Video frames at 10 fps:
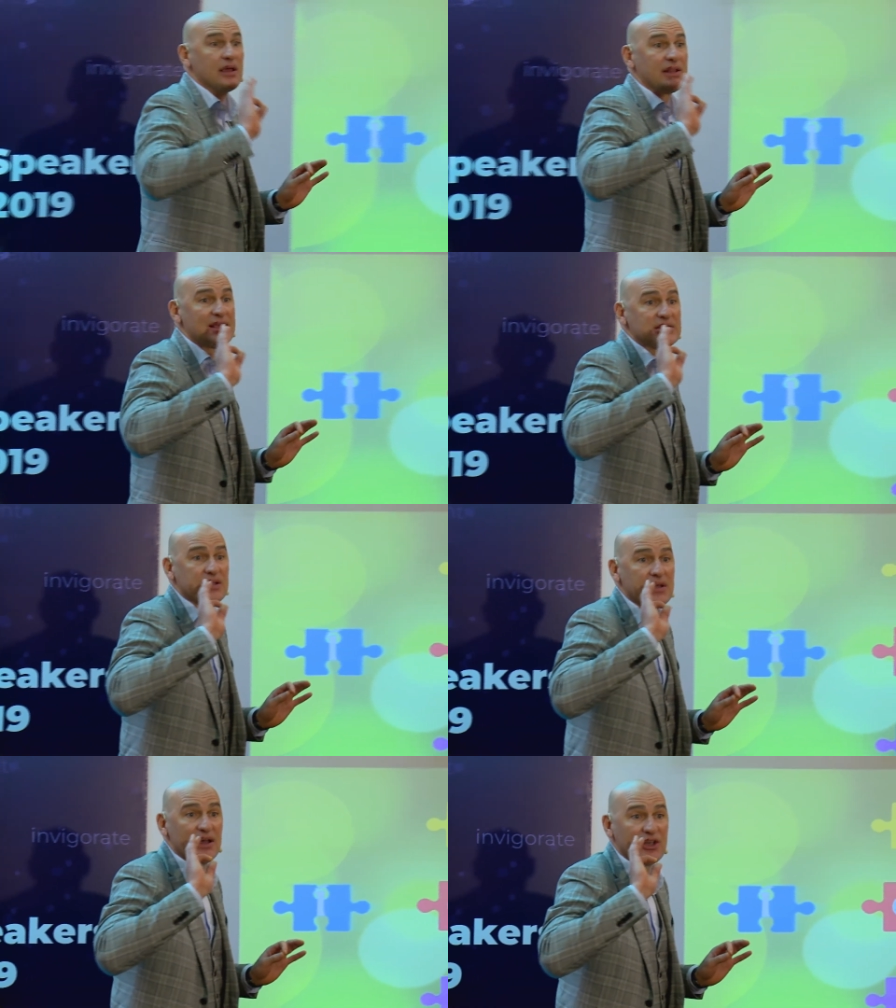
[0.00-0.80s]
it has
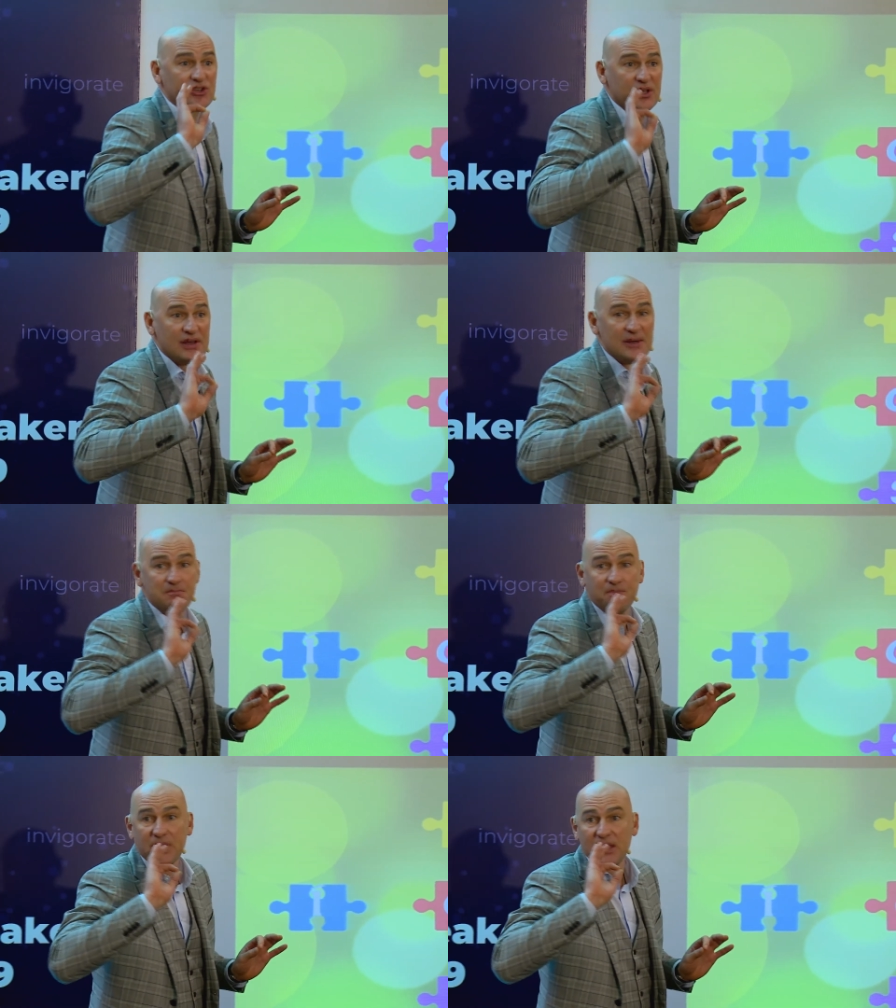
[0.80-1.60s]
uh,
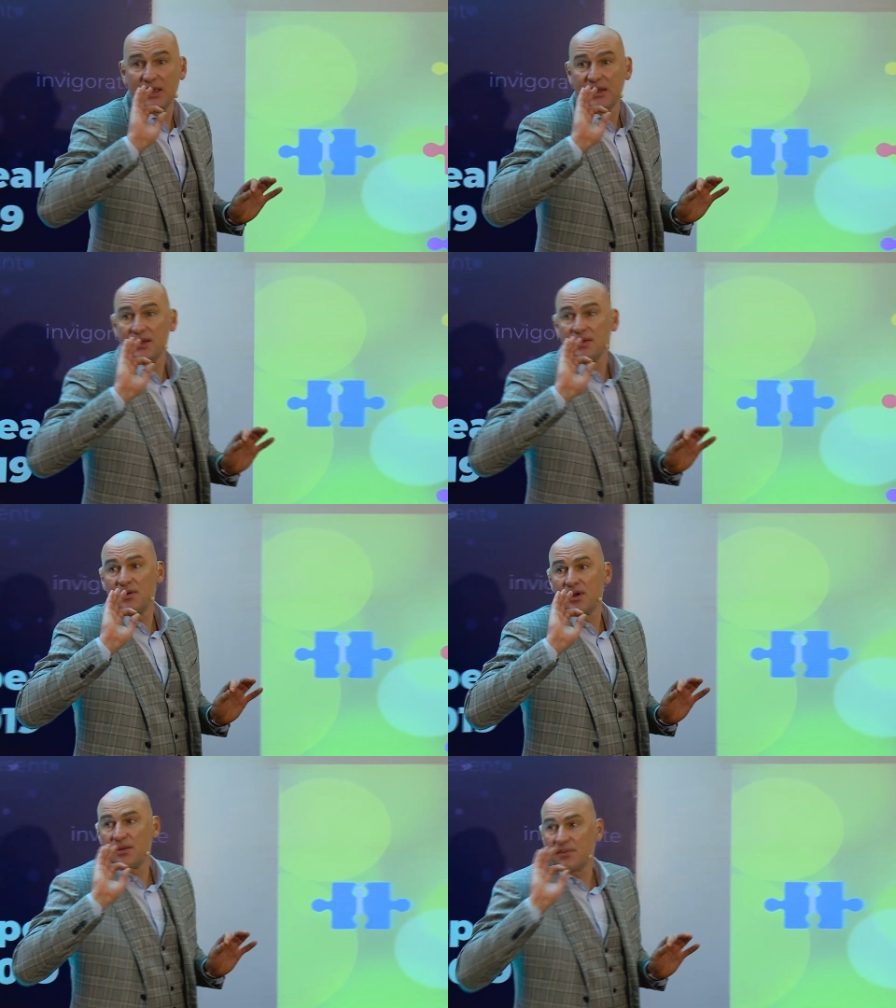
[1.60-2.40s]
um,
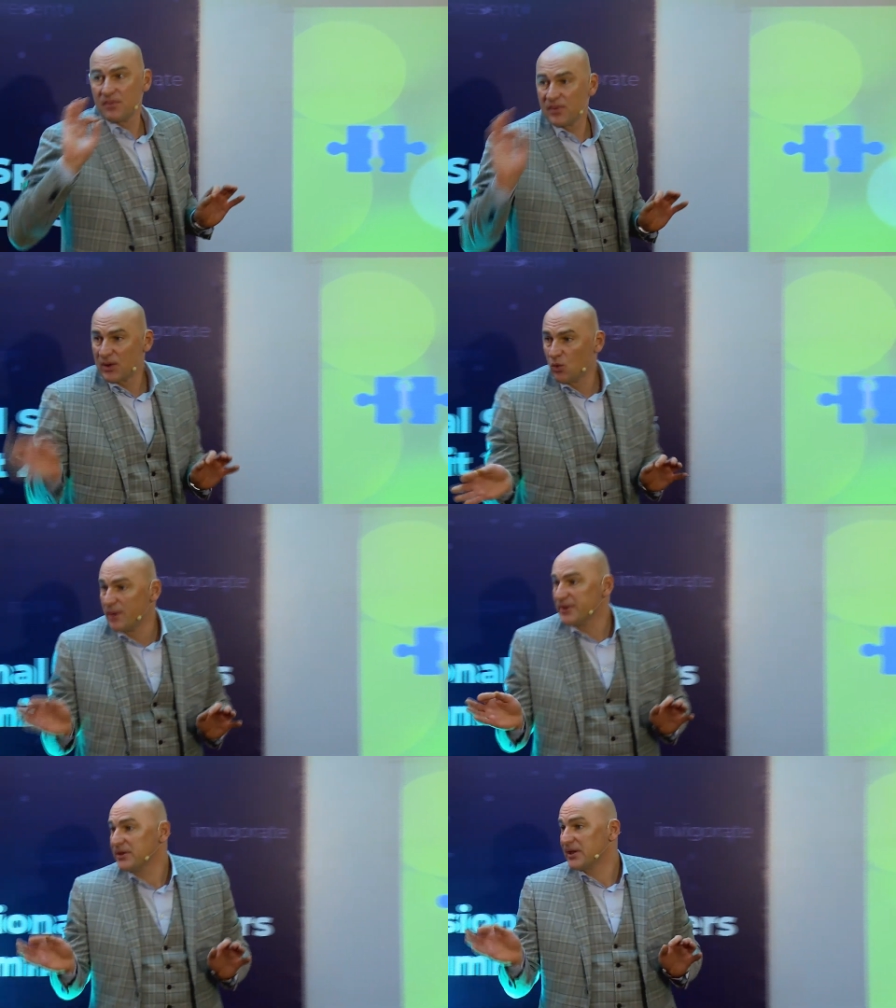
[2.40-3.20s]

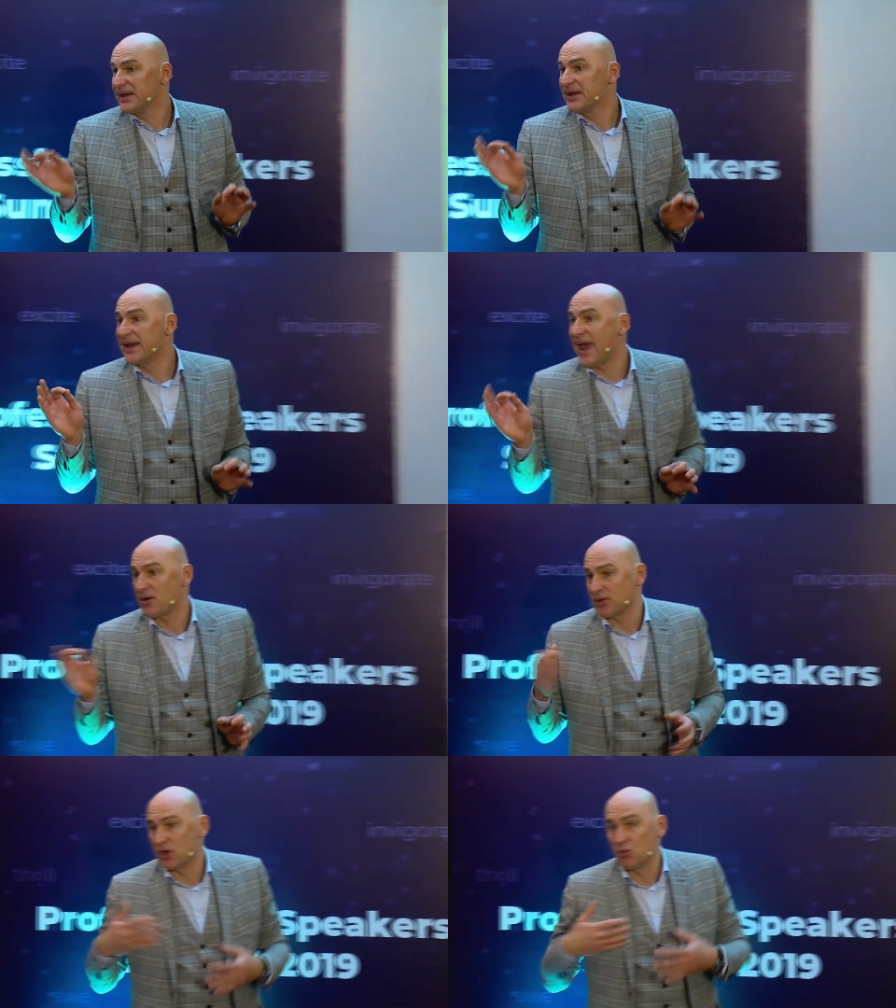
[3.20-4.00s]
woman
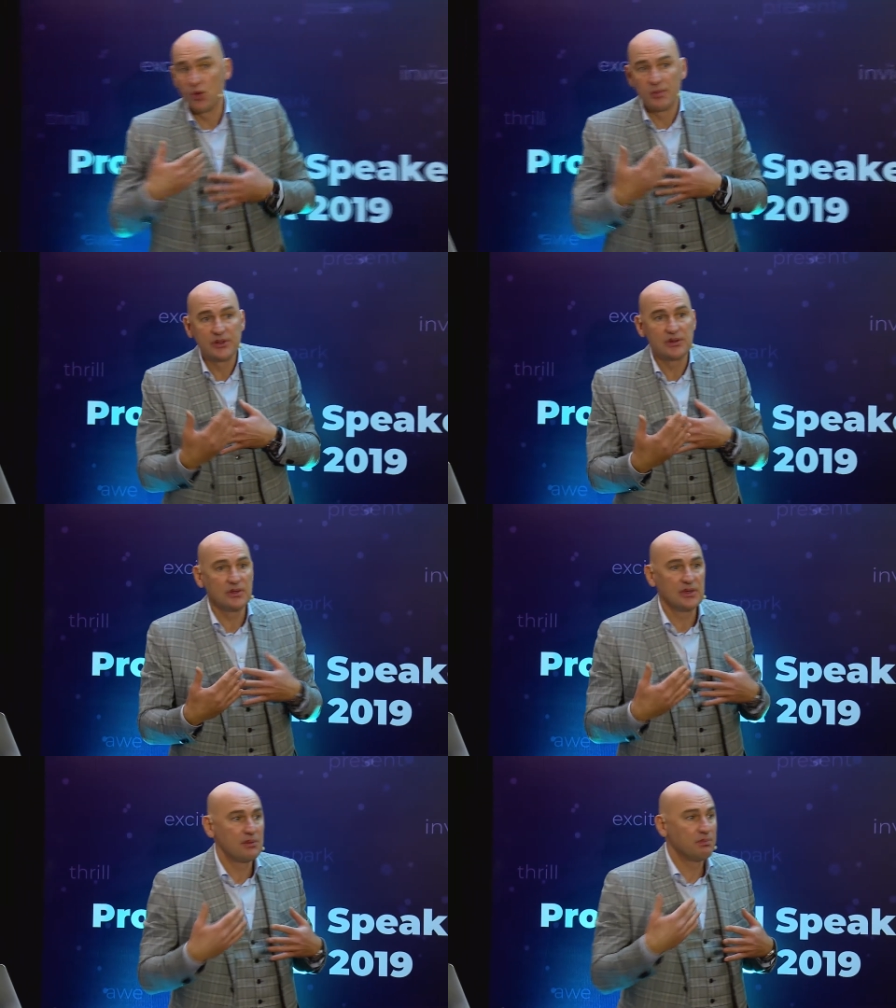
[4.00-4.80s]
character, woman
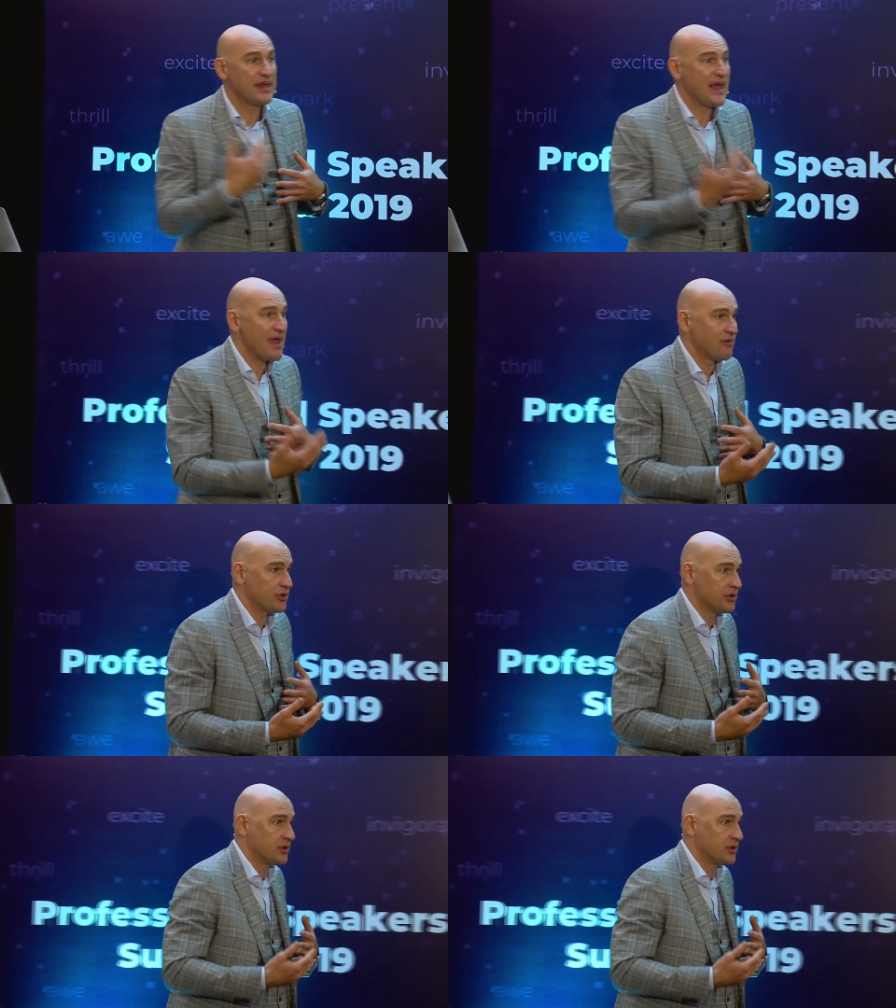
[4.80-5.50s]
behavior.